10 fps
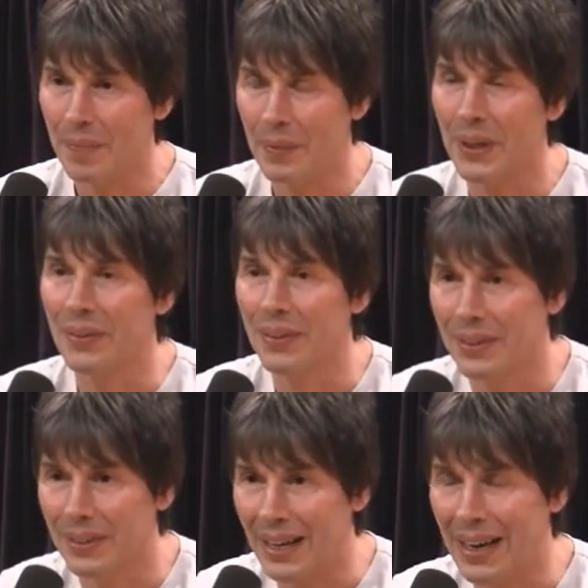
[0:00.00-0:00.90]
we don't
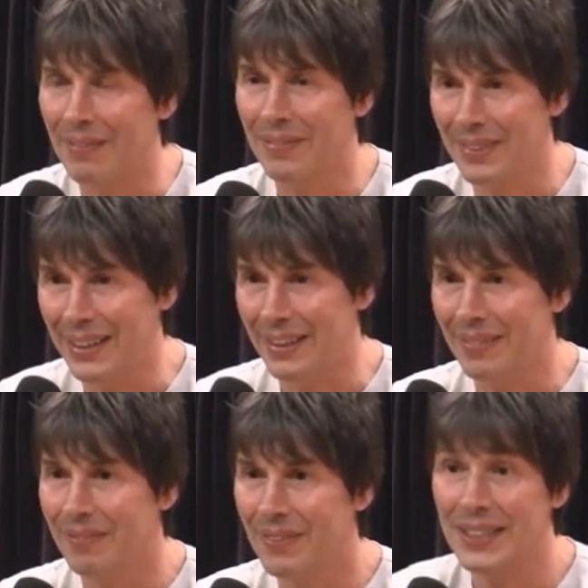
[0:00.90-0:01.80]
have in
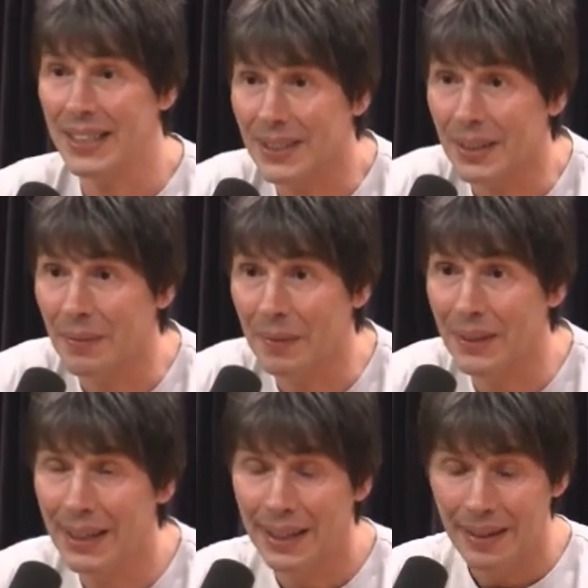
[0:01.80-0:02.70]
physics at the moment,